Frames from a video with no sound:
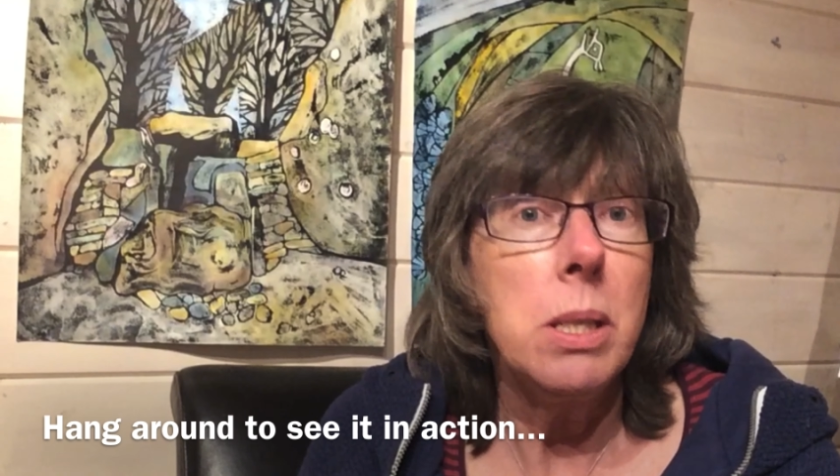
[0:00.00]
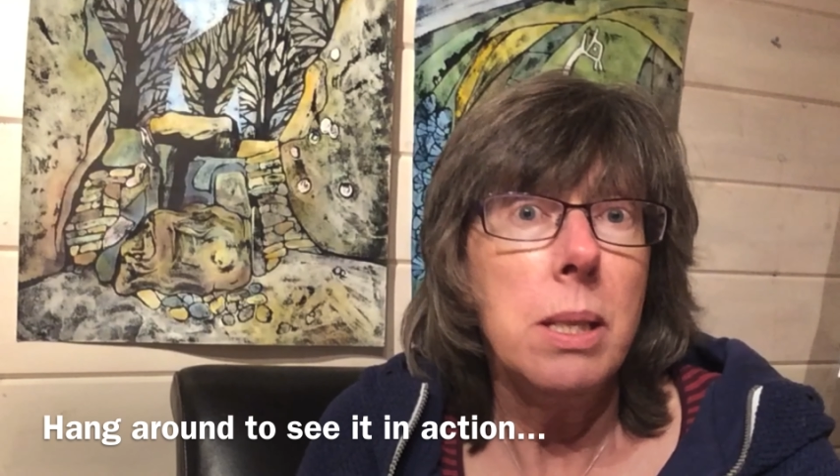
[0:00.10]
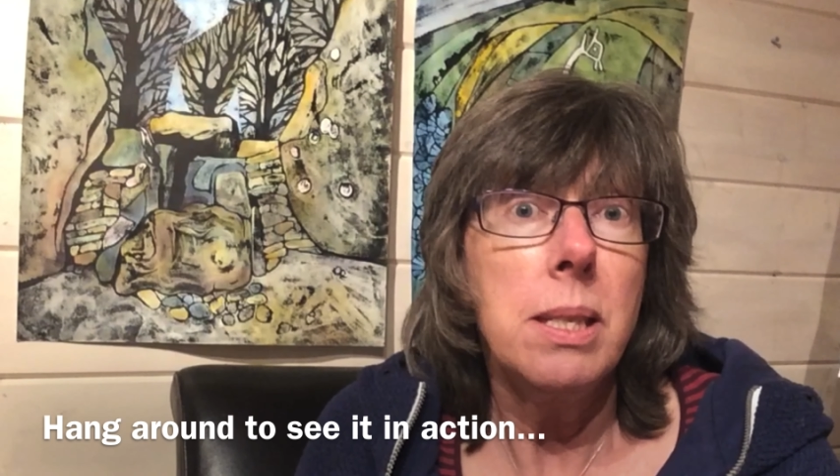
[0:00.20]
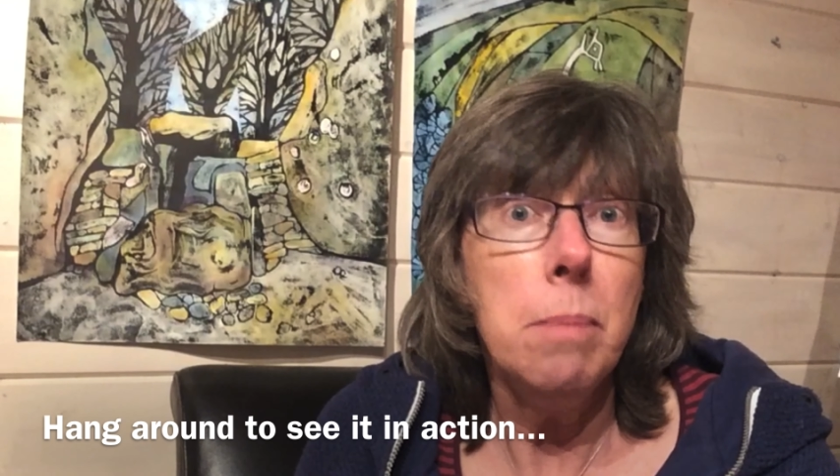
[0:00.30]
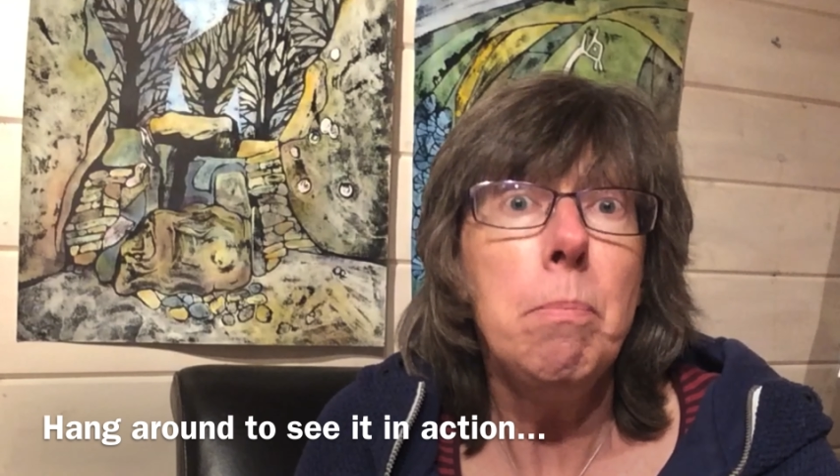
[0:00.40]

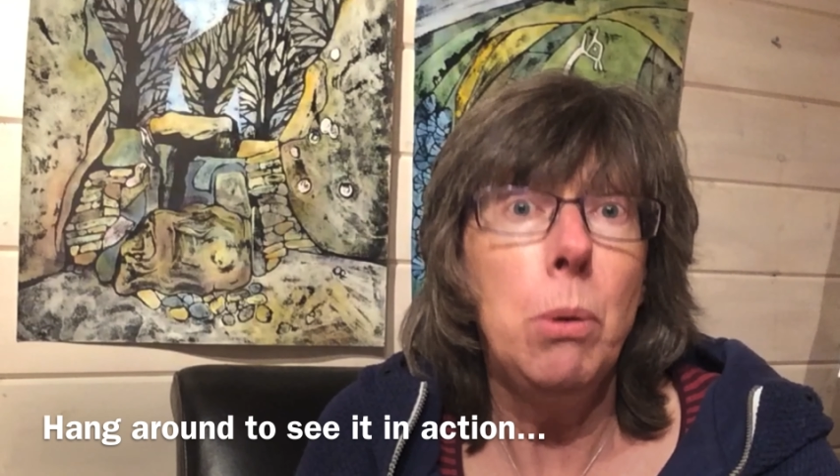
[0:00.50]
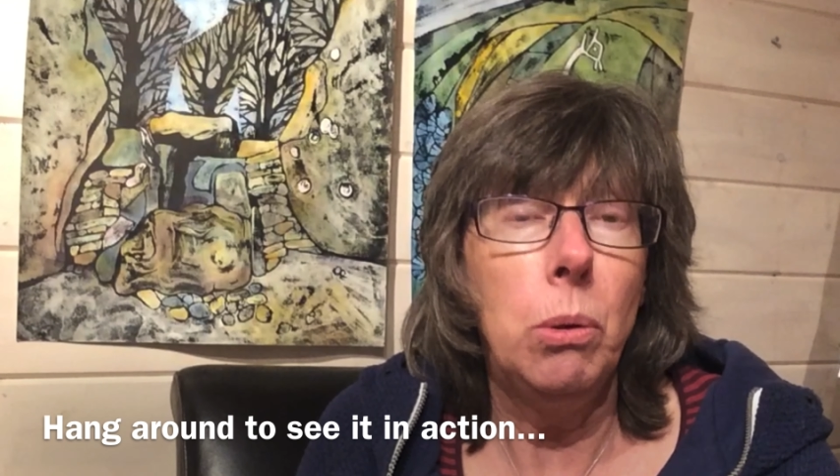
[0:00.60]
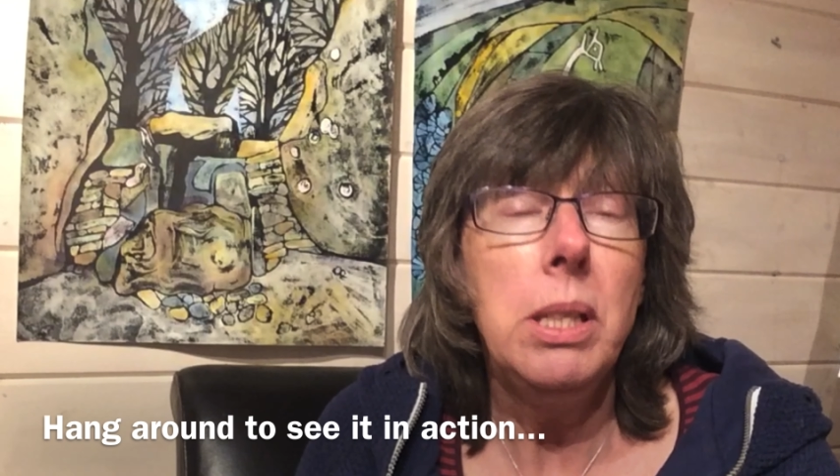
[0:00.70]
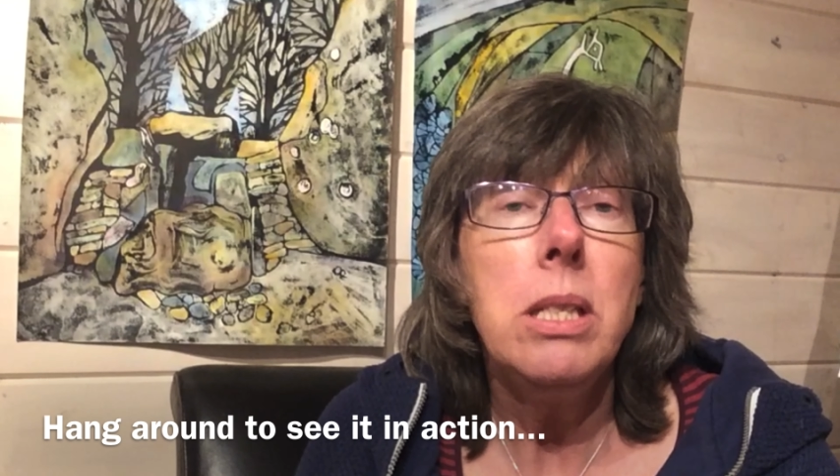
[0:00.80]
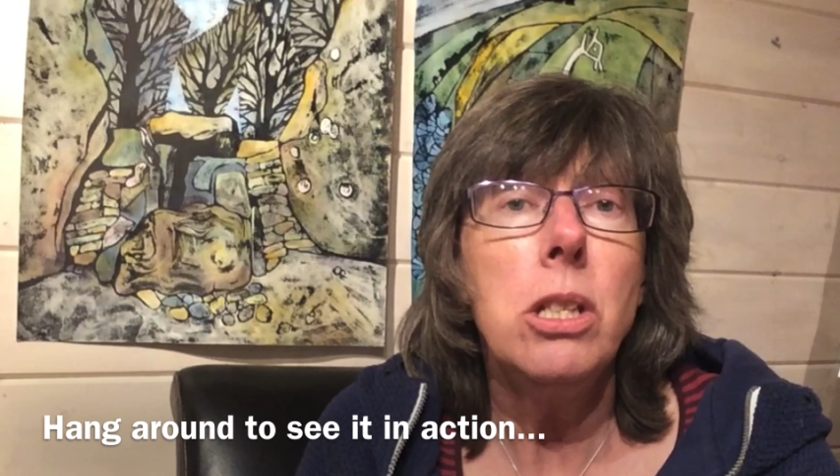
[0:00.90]
at some
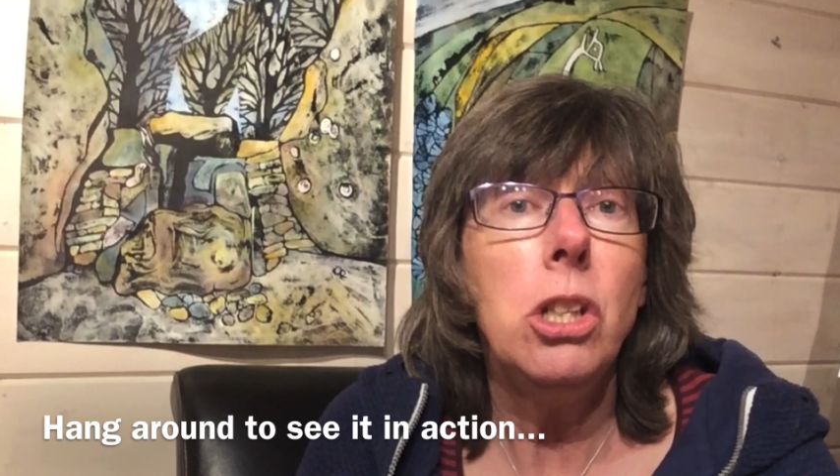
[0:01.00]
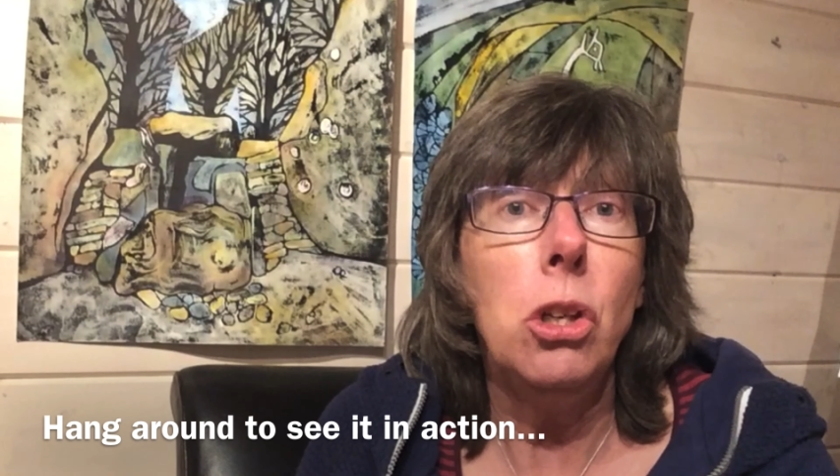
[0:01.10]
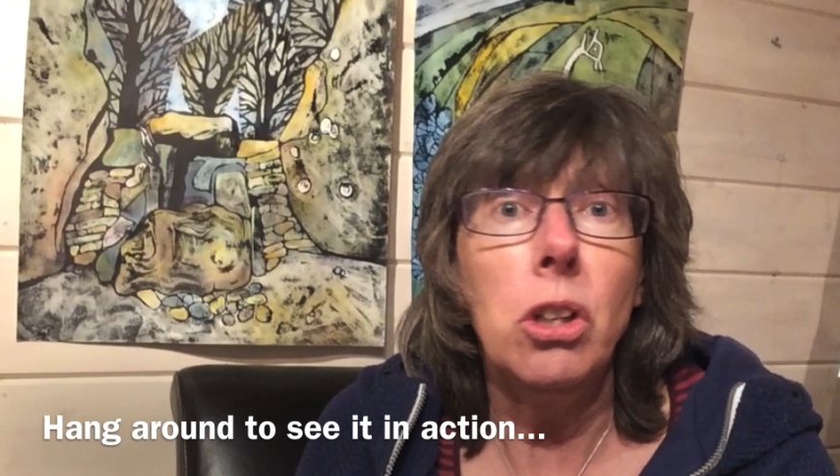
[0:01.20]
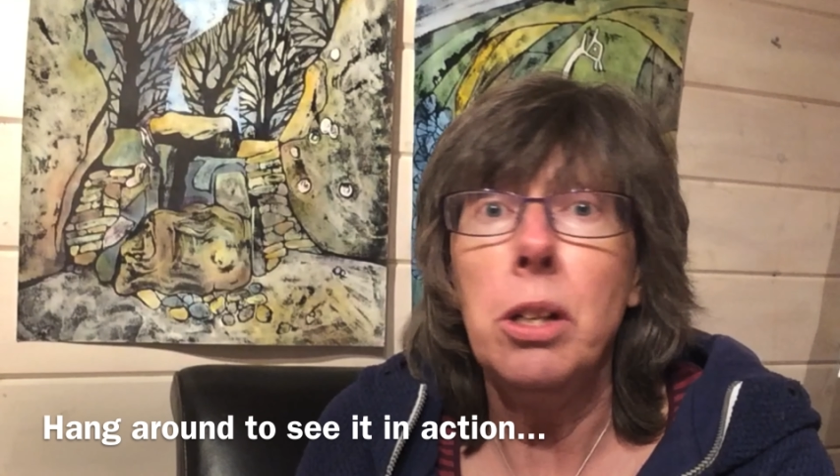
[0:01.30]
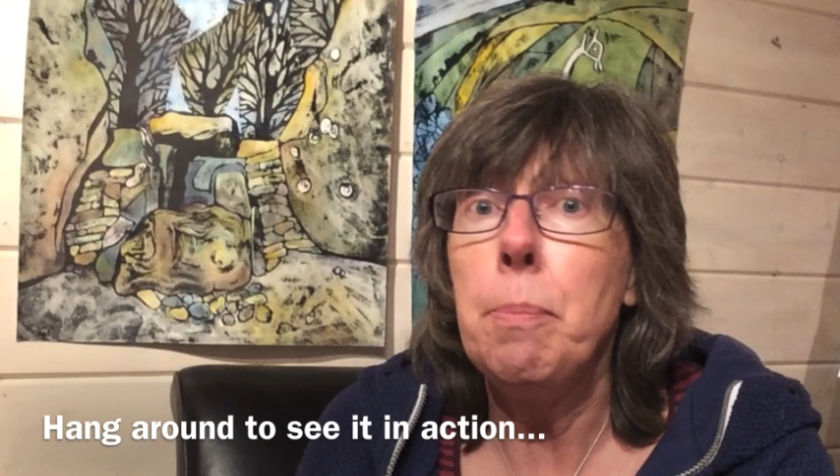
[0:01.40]
point
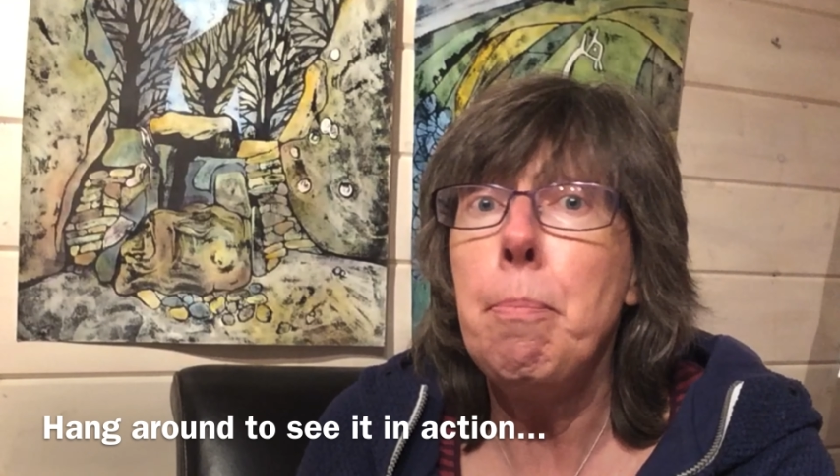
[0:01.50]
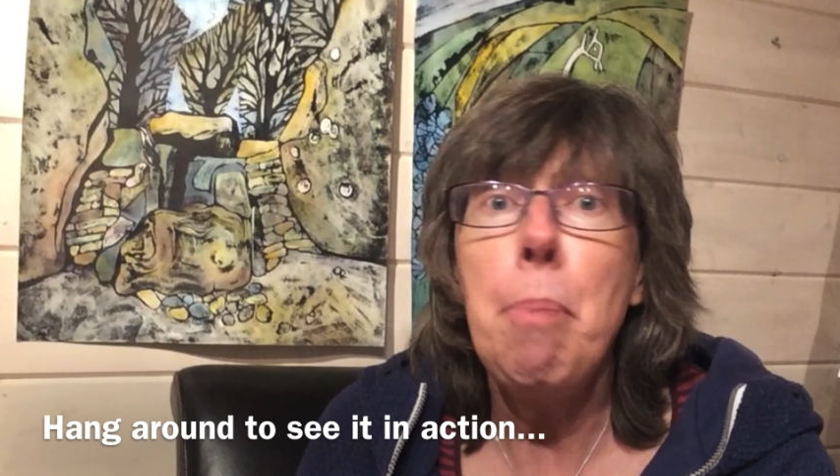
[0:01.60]
you're going to